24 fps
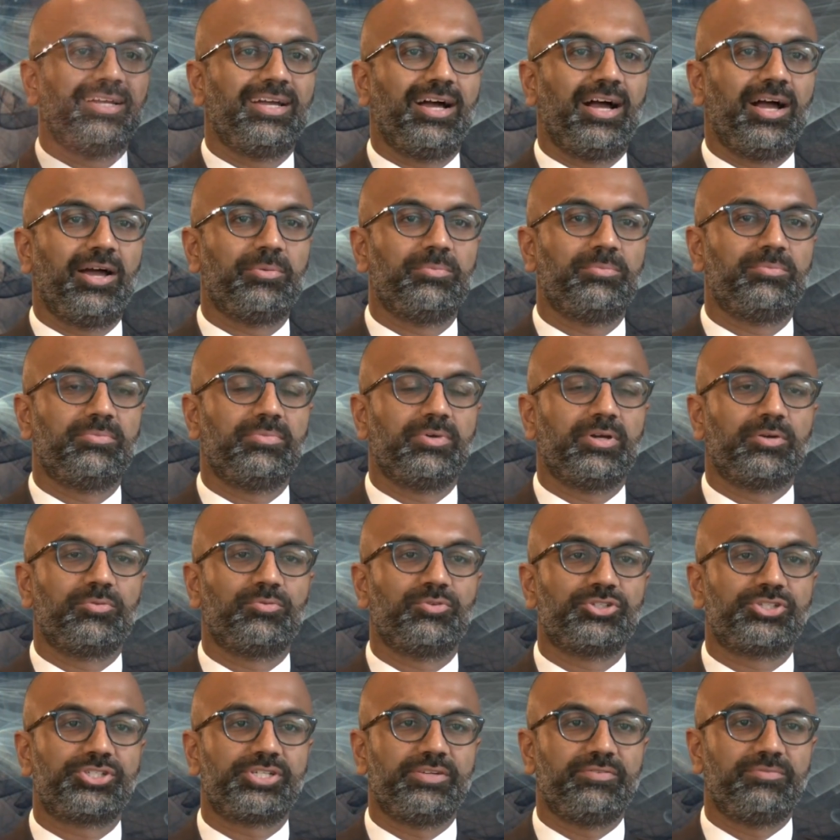I'm
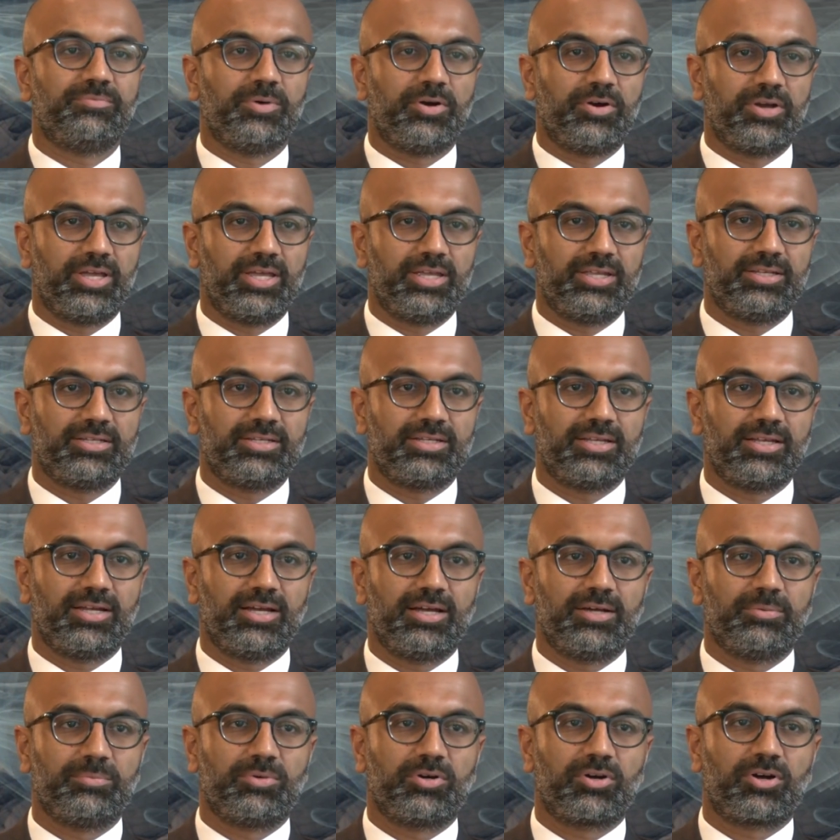Rajiv Mohan.
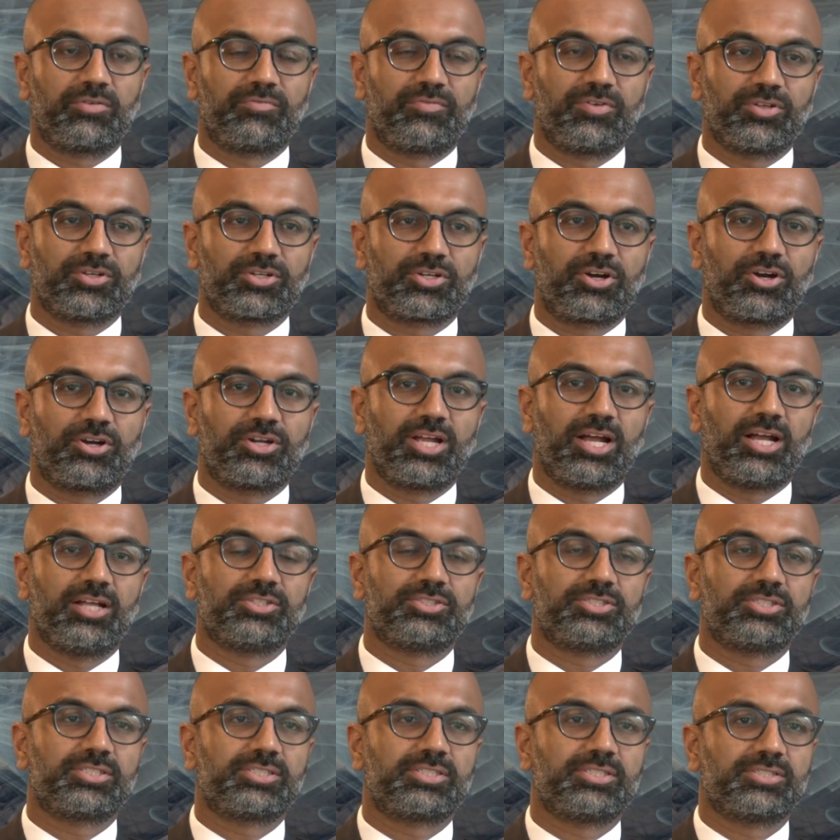I'm a heart failure
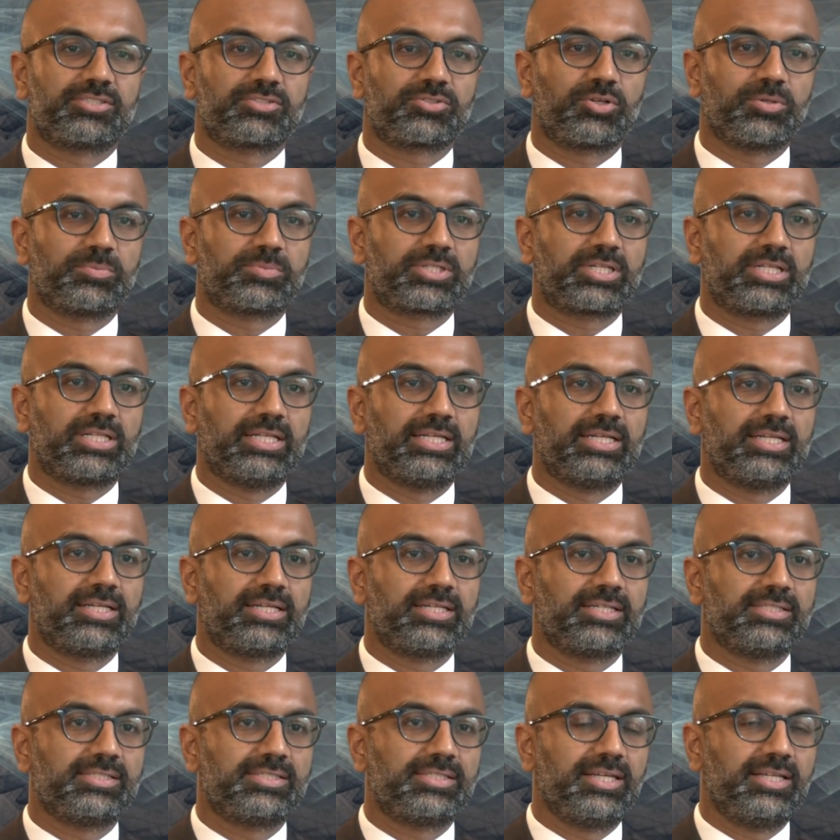cardiologist at Scripps
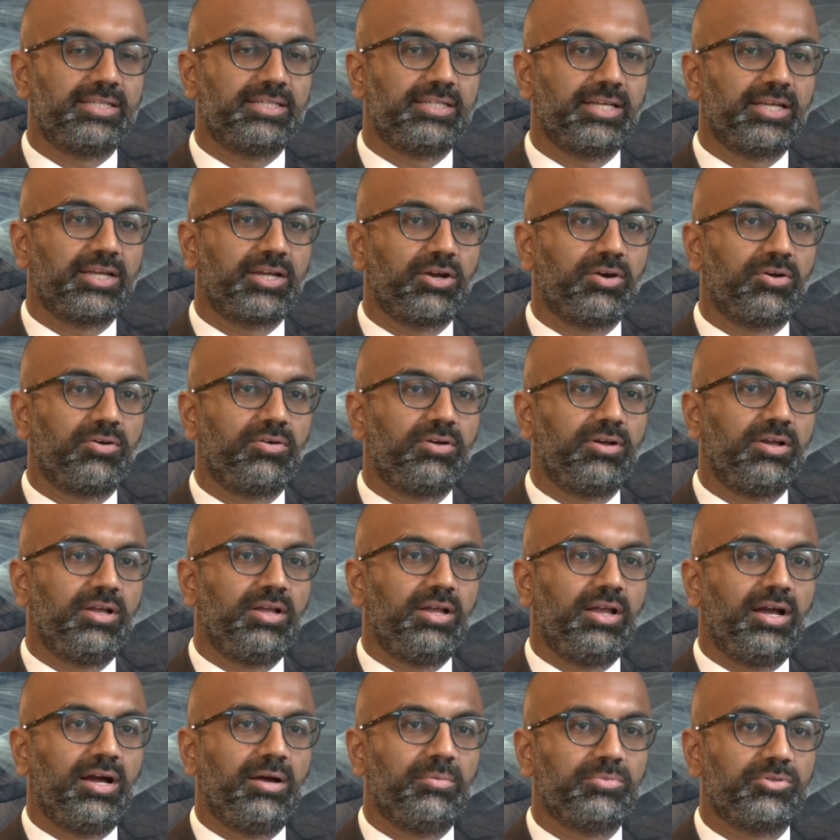Clinic in San Diego.
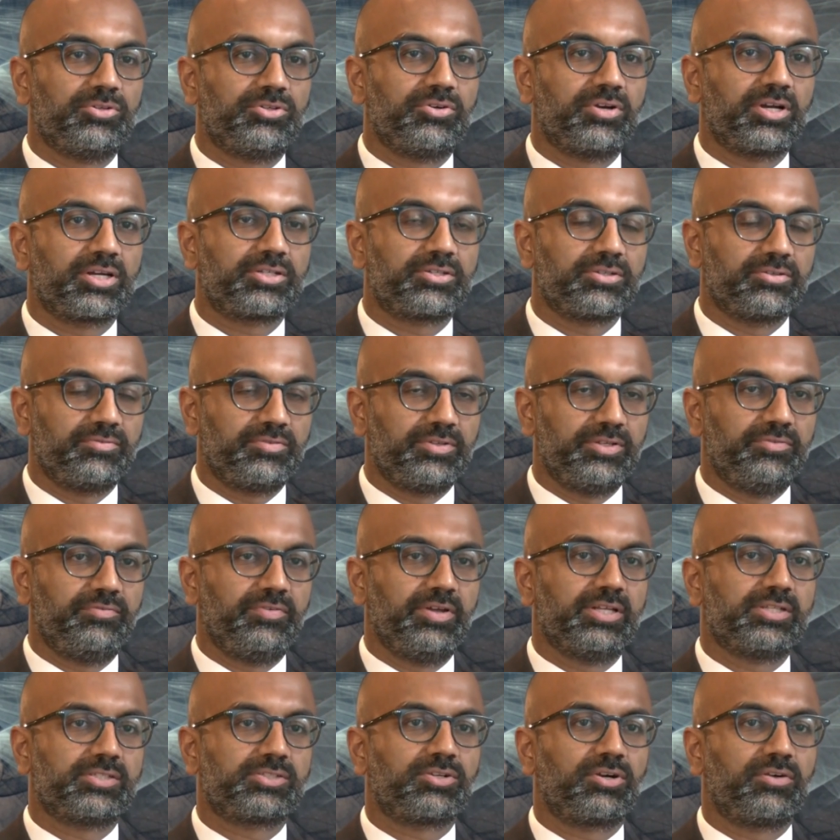I'm the director of the
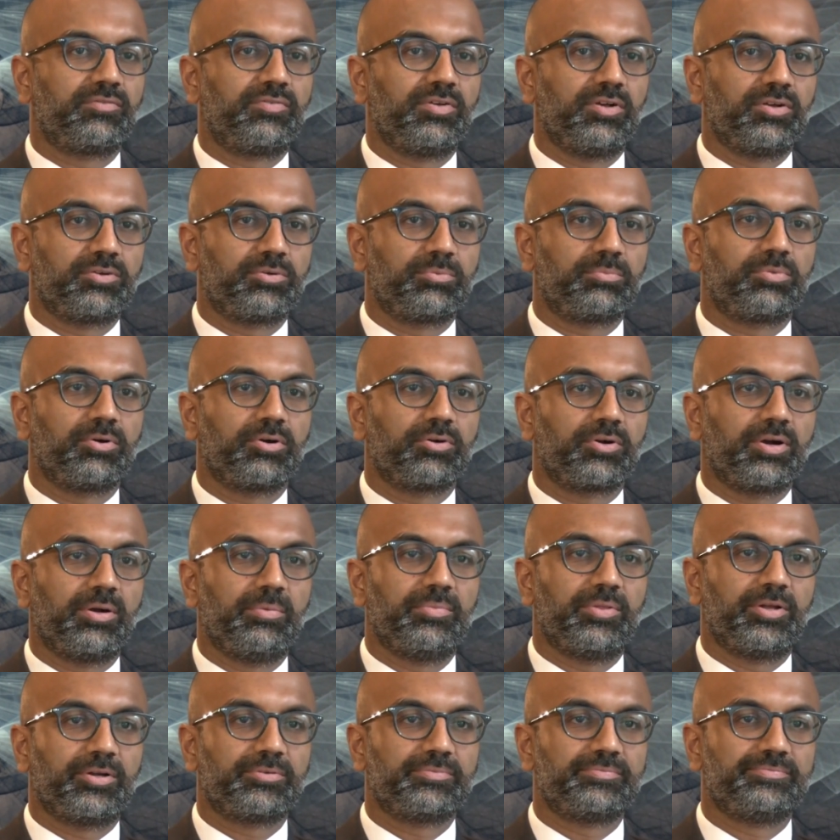Advanced Heart Failure program
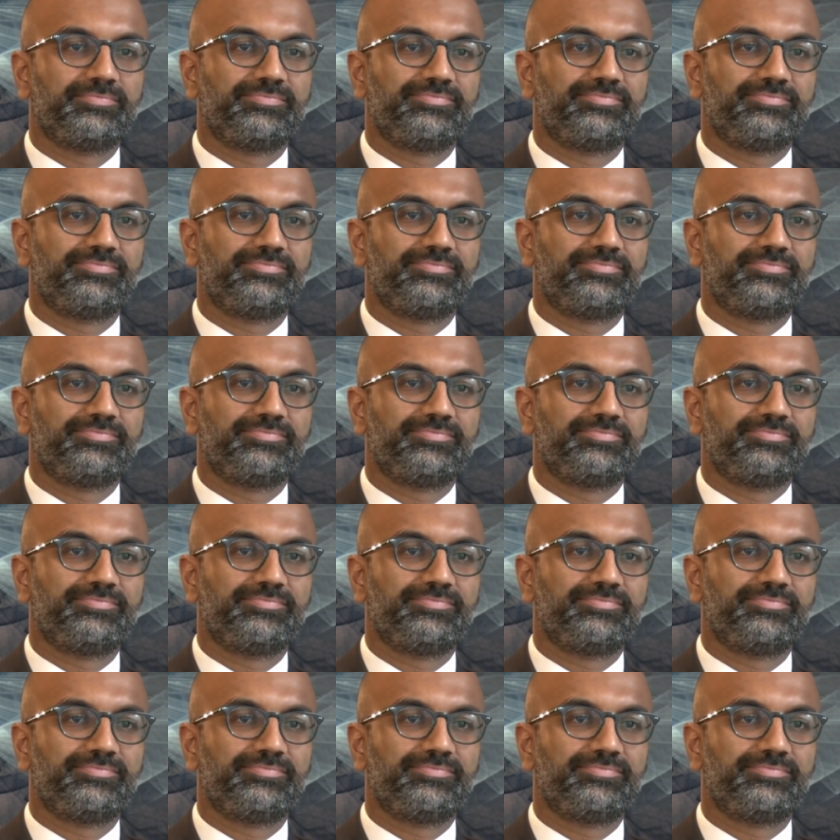there.